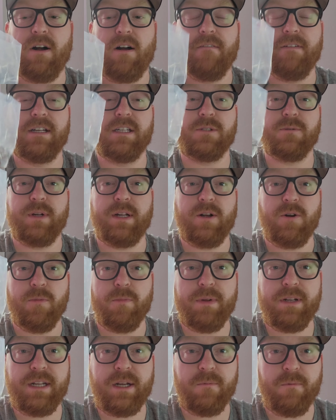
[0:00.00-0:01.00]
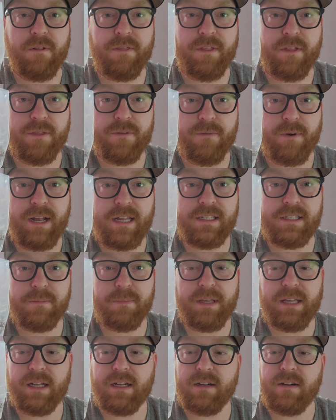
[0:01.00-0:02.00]
obvious when I opened it, with the threads
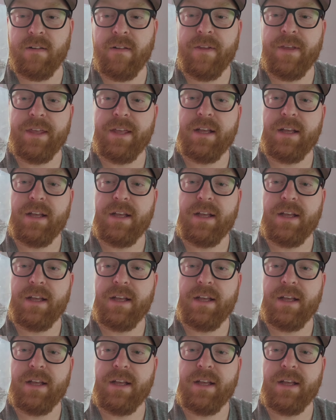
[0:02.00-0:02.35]
being